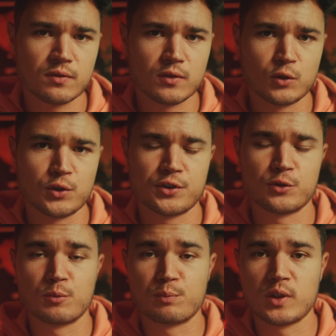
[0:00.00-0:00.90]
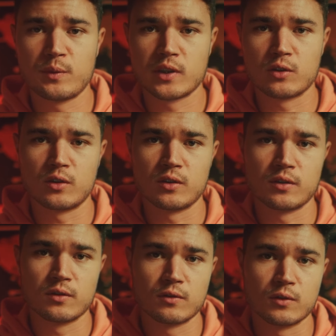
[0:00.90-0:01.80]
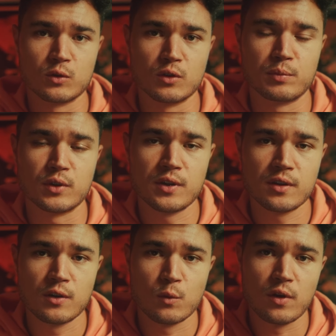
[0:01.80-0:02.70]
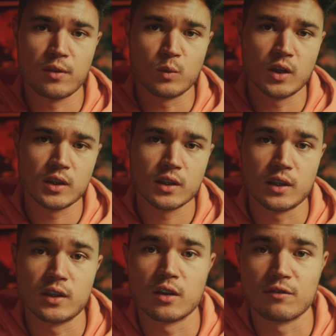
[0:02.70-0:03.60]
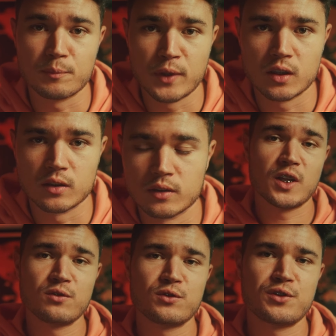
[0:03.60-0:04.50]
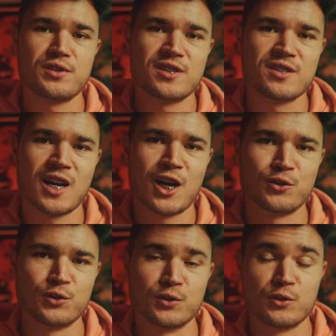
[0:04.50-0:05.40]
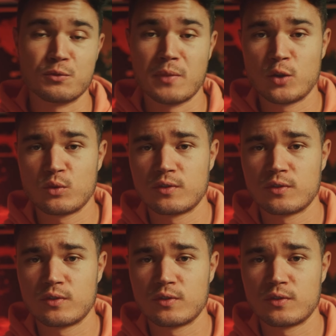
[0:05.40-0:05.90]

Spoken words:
focus to a pre-recorded focal point with one click of a button. And of course there's the auto to manual